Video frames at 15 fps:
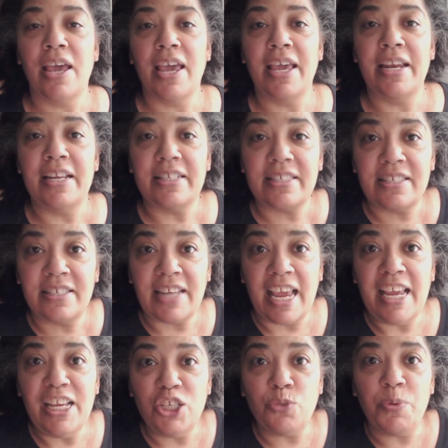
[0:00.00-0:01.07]
and it
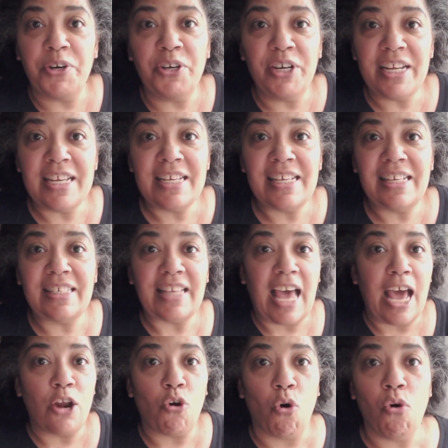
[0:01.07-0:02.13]
stays where it is
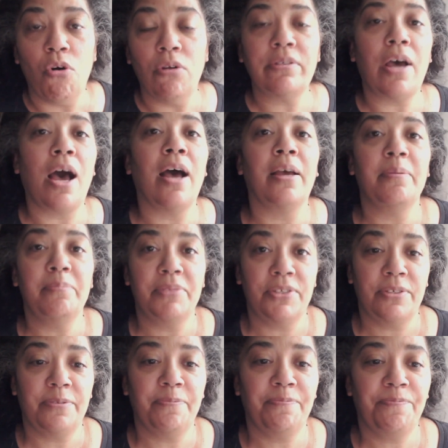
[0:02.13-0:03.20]
at all
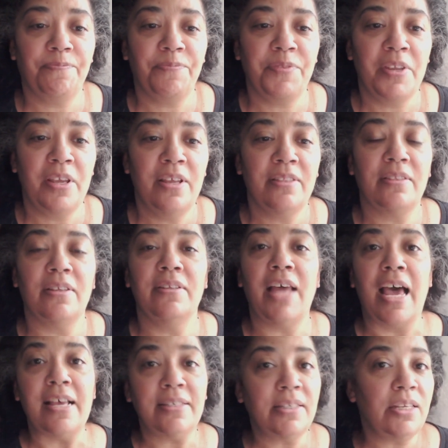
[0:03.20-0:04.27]
times. The
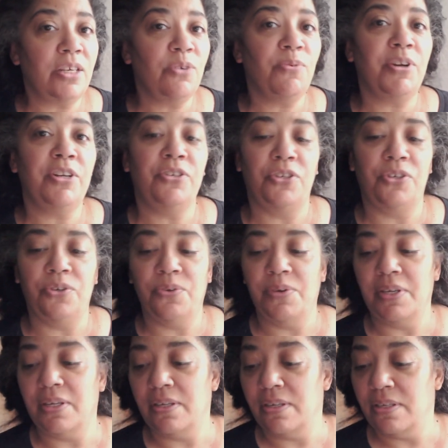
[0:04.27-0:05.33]
last thing you want to do
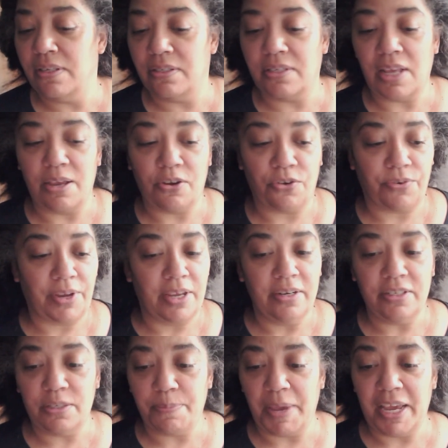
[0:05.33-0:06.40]
is create
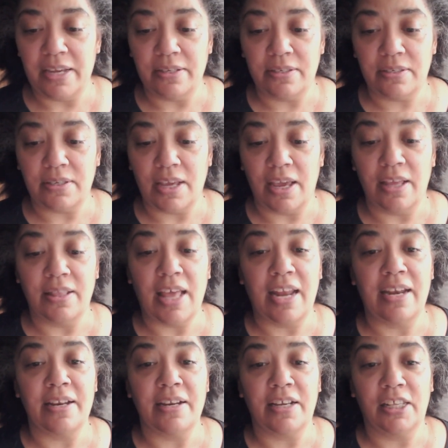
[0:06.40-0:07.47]
a space and
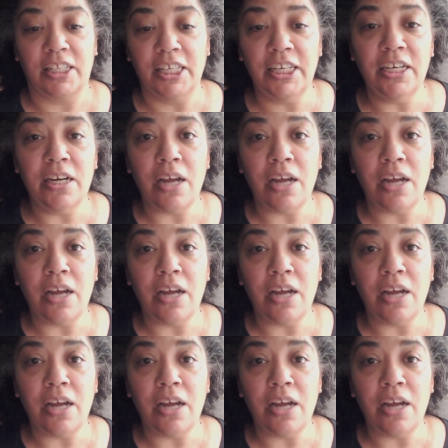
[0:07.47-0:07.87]
then clean it